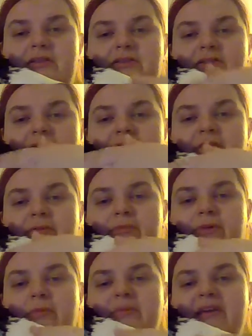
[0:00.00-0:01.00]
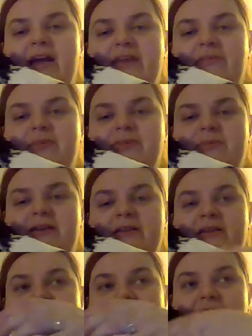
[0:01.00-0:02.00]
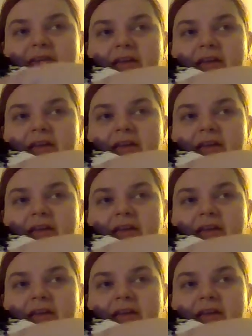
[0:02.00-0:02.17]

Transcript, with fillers: she won't be as much maintenance as